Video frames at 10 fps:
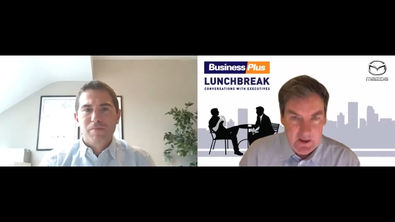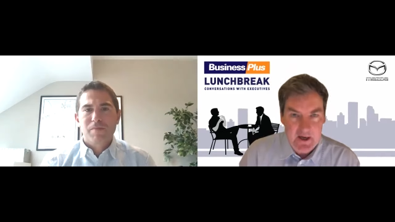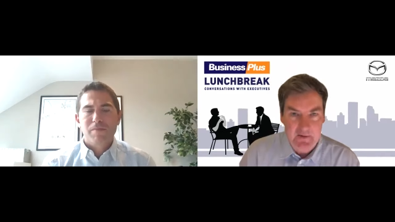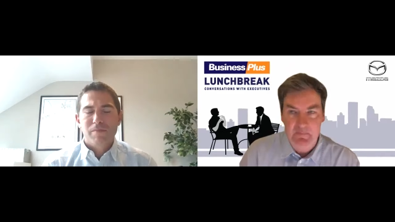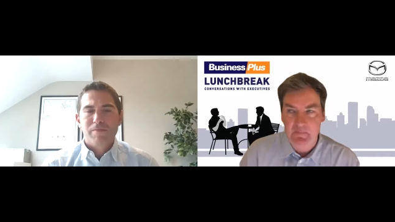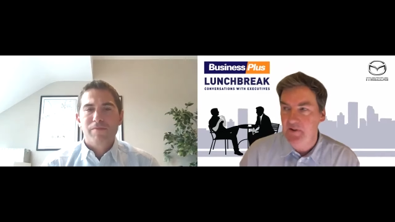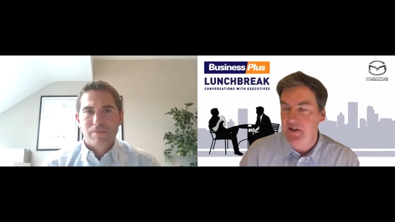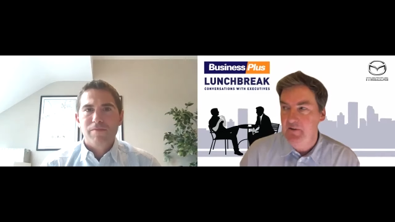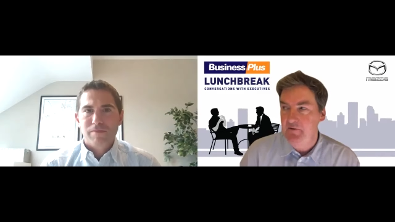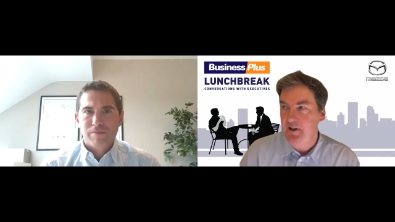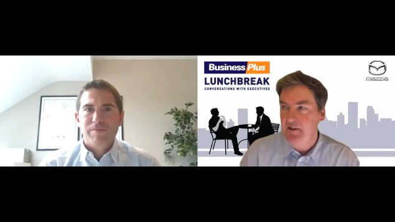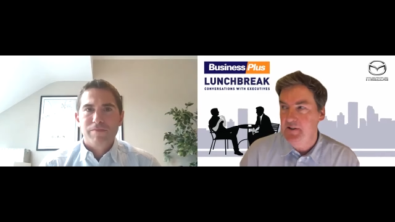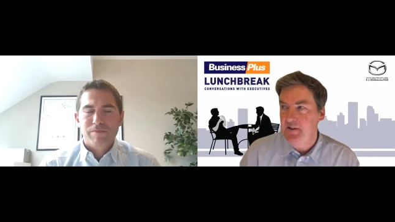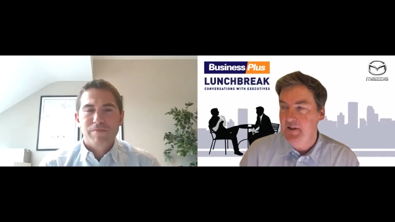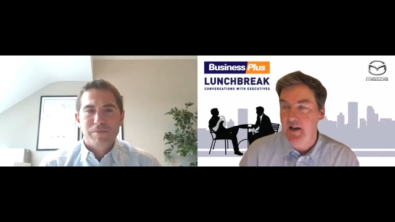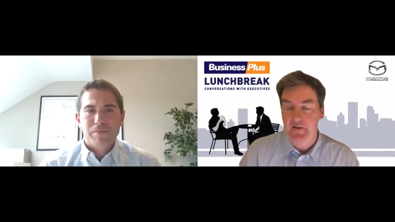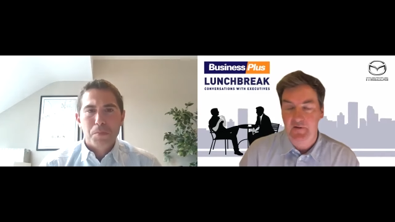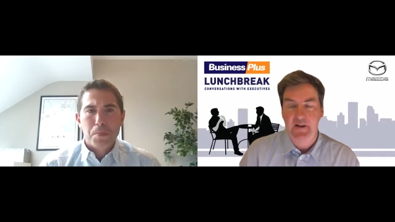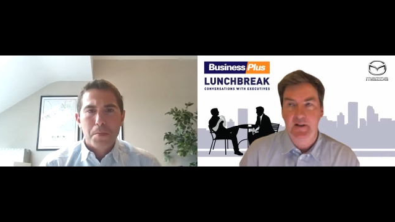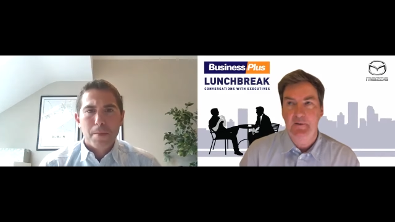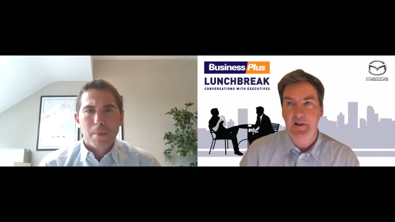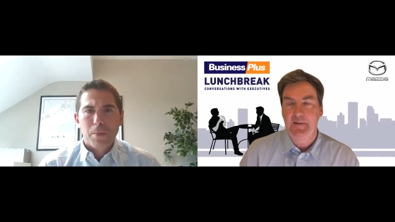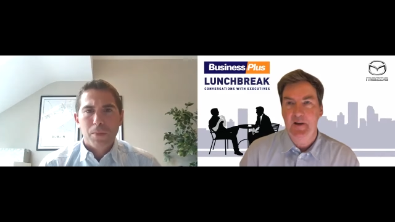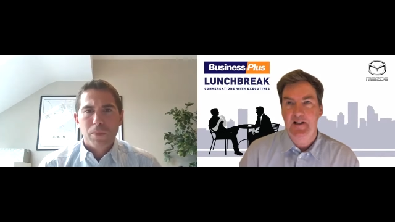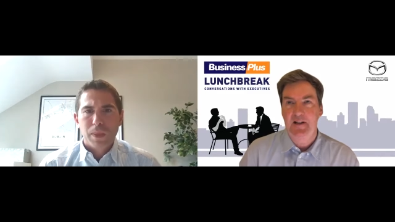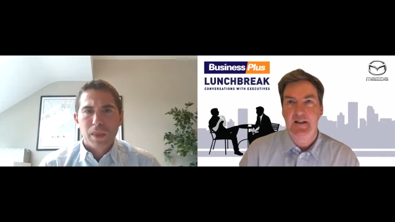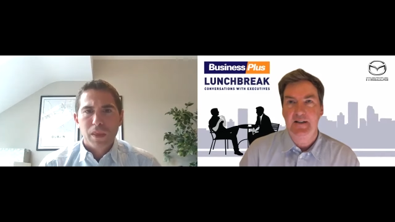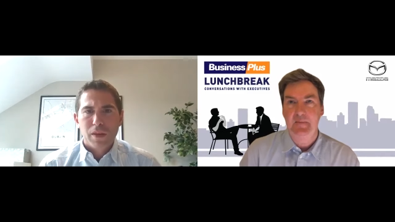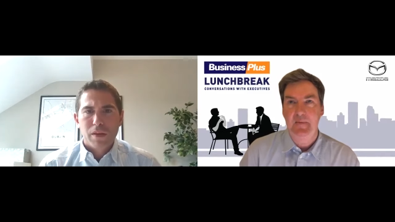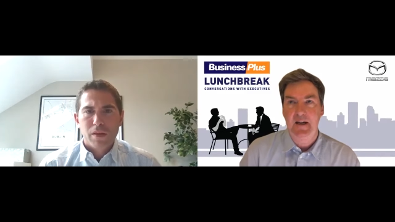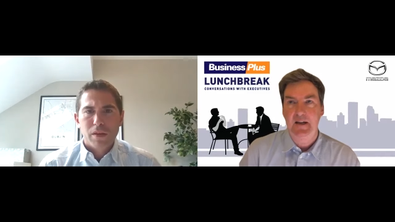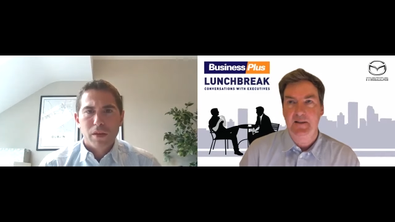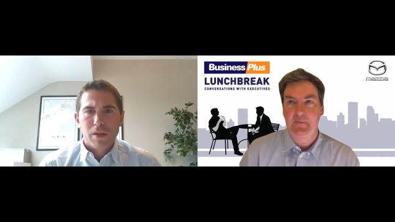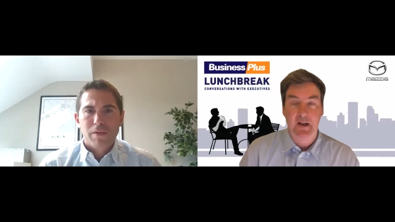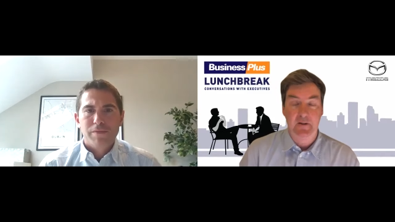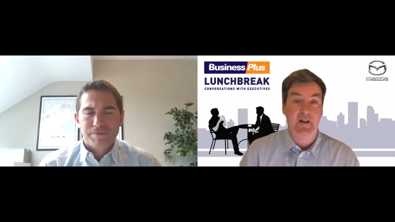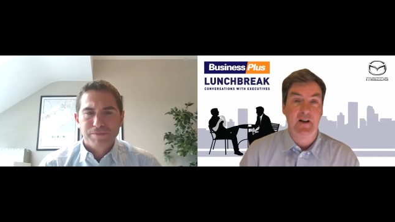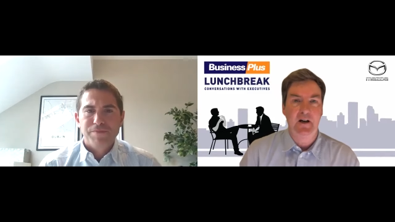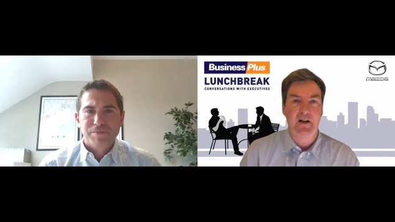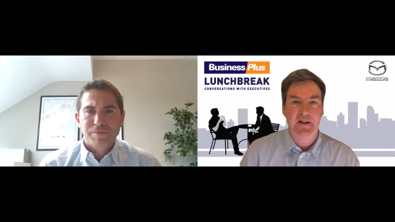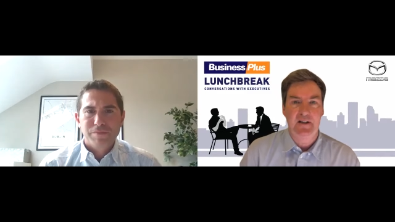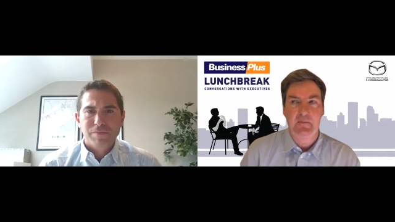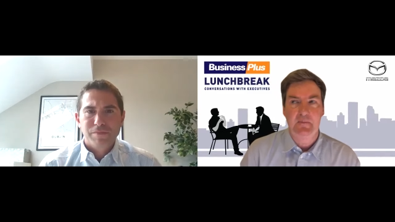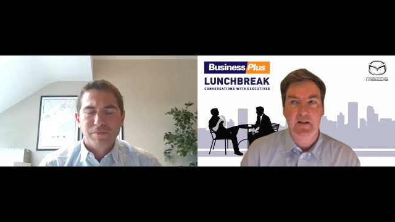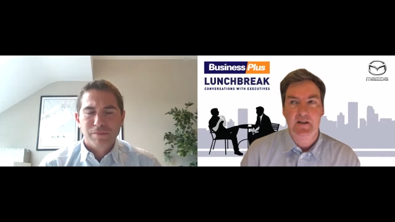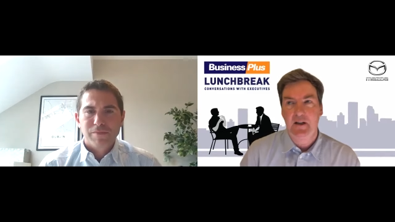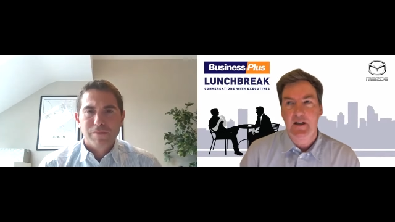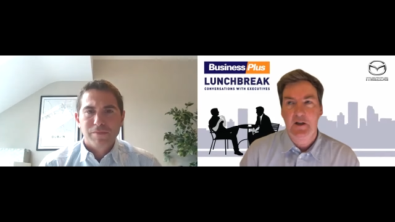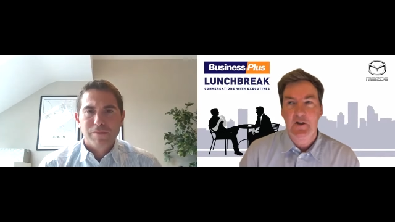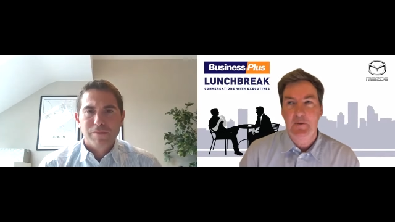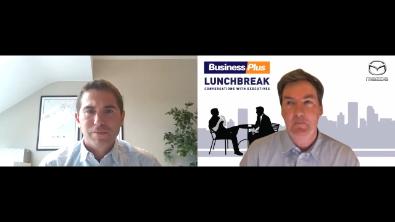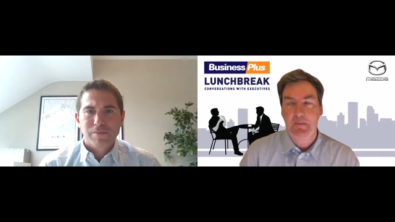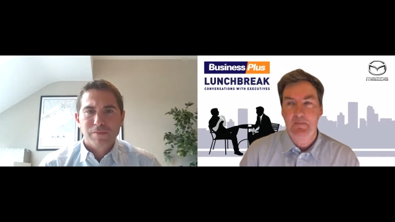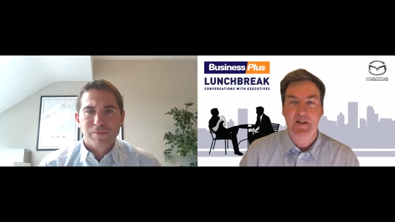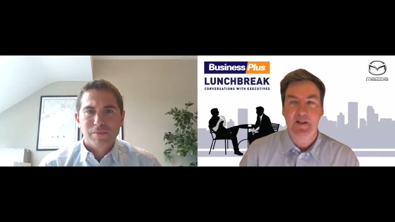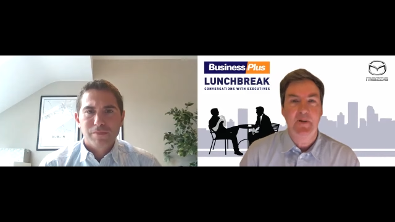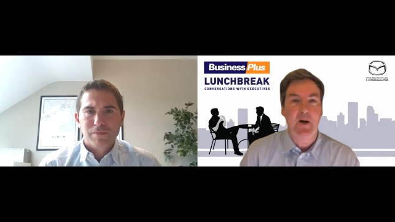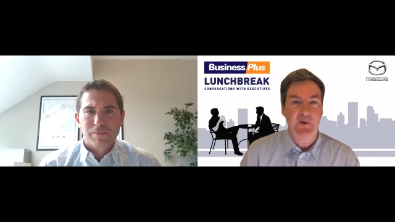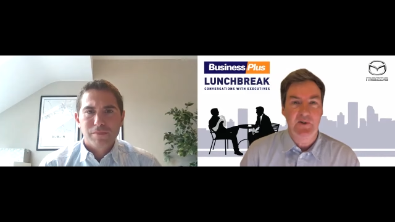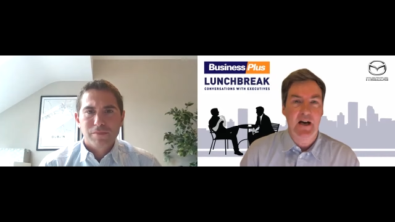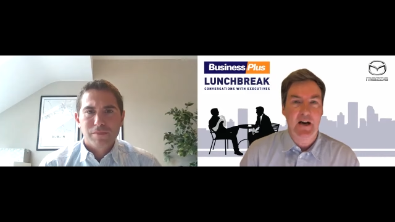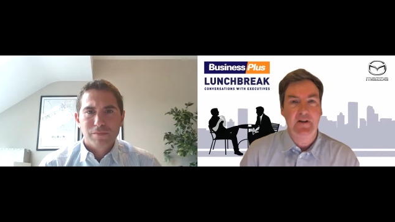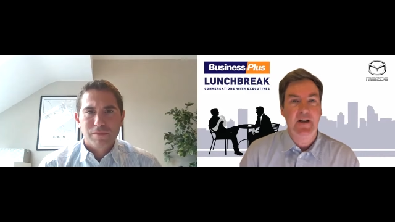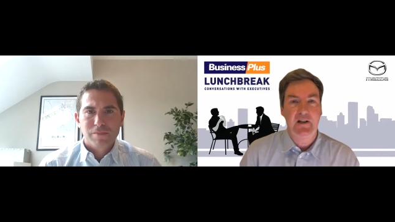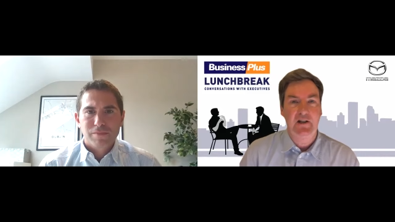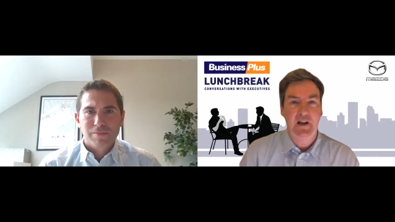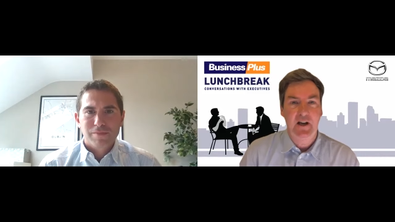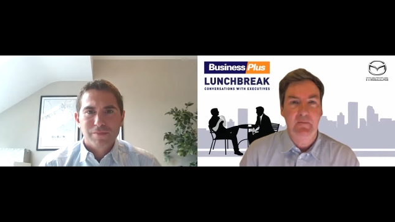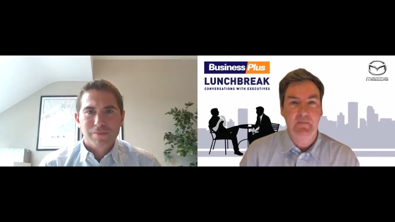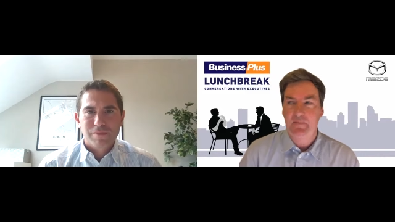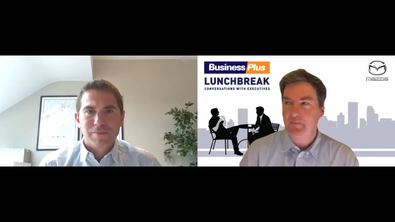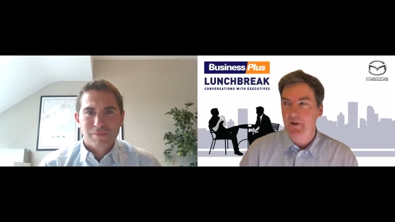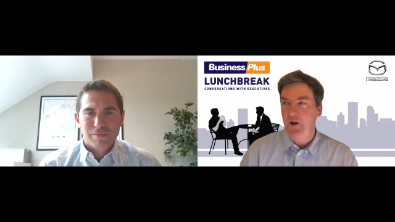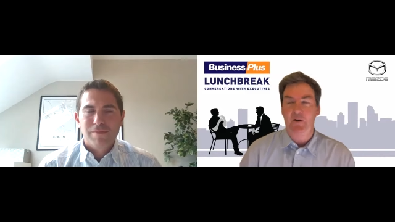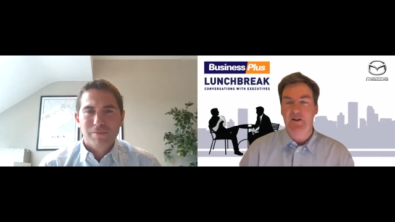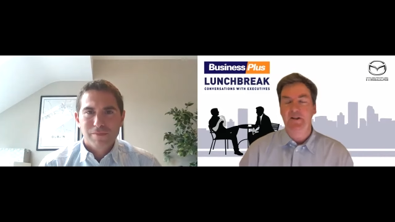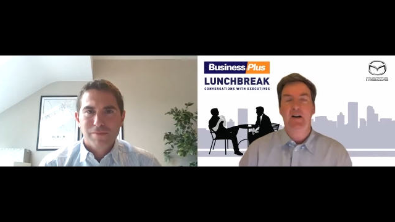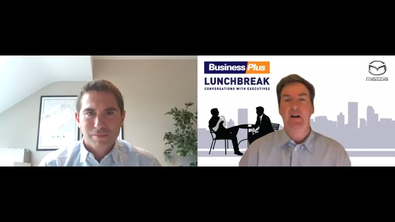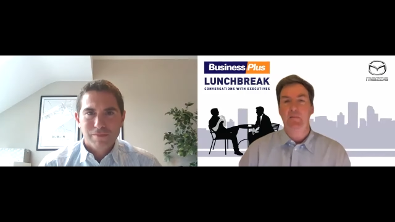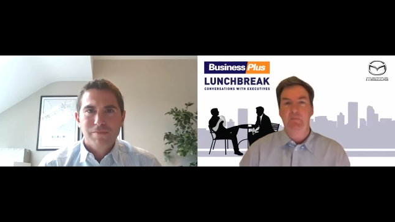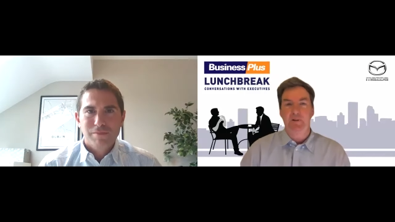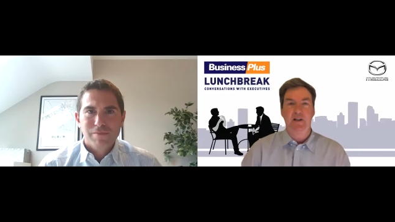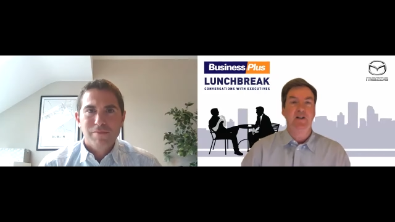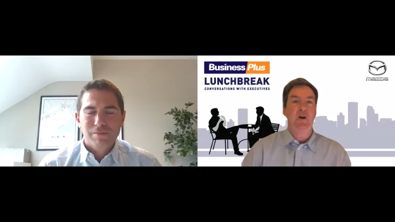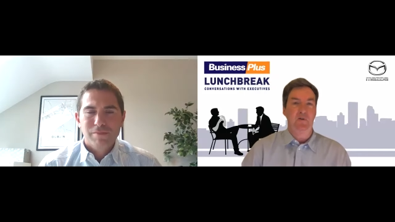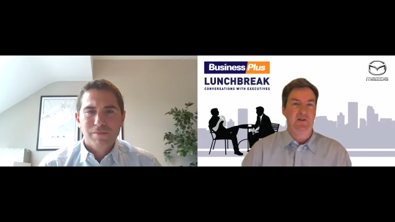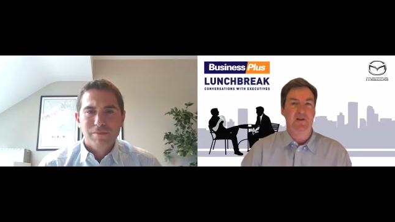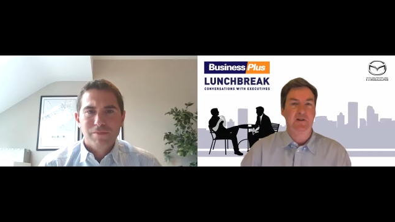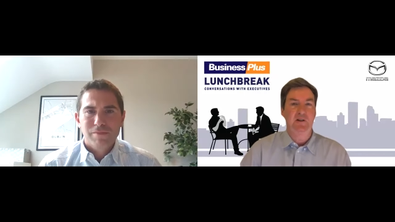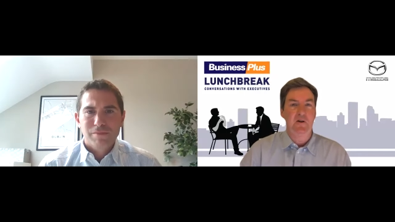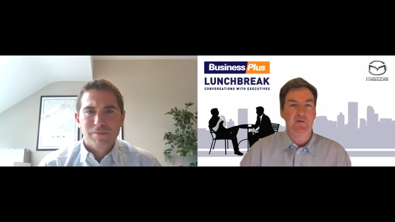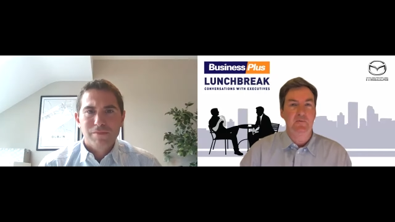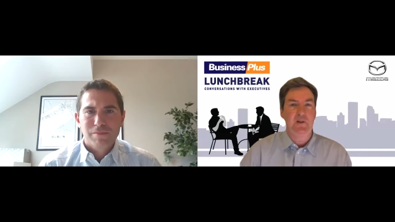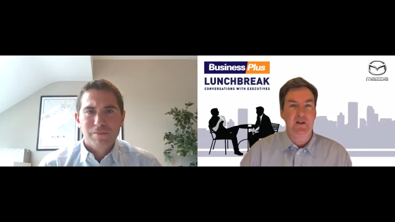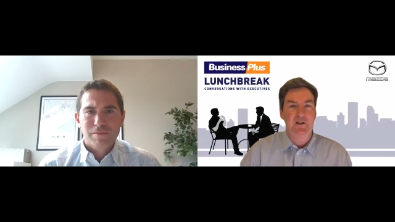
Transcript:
Speaker 1: a lot of, say, for instance, a lot of, eh, well, especially SMEs, but even large SMEs, you know, they might be supposed to have an AGM all the time, but they don't. They just go from year